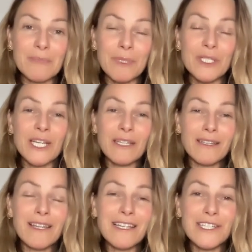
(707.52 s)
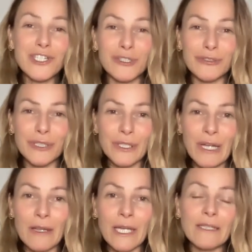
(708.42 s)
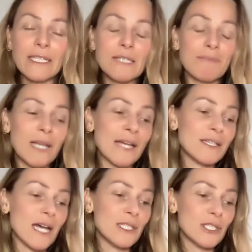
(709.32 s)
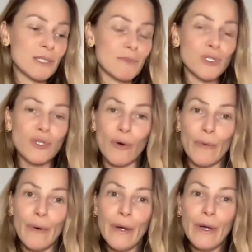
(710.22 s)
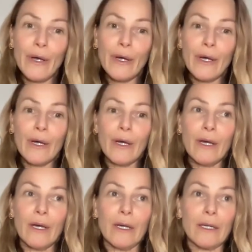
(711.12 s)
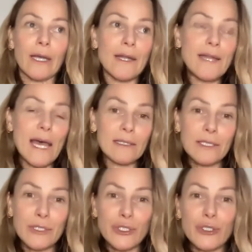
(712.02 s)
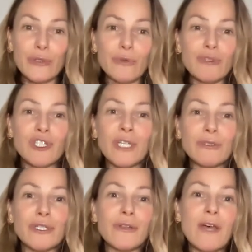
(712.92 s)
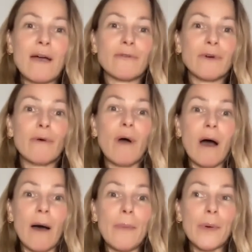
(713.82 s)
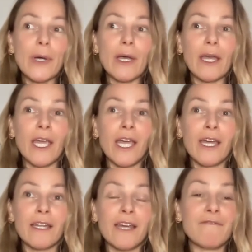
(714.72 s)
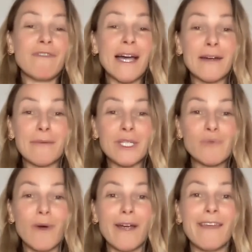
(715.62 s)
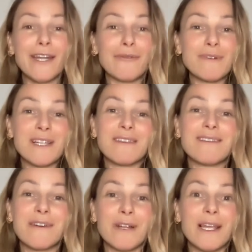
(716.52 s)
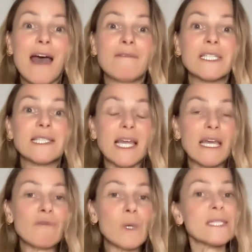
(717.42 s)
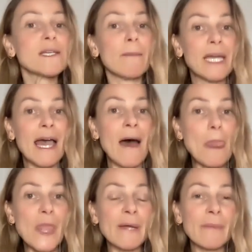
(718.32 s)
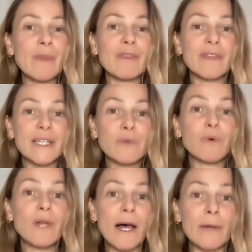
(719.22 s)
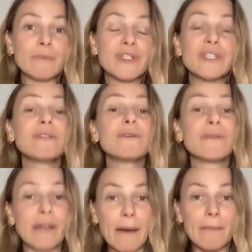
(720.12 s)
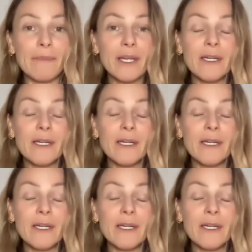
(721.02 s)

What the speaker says: particularly children. Like this blend, I just am so connected to children that grow up in environments where they don't necessarily have a say of what's coming at them. This will help shield them.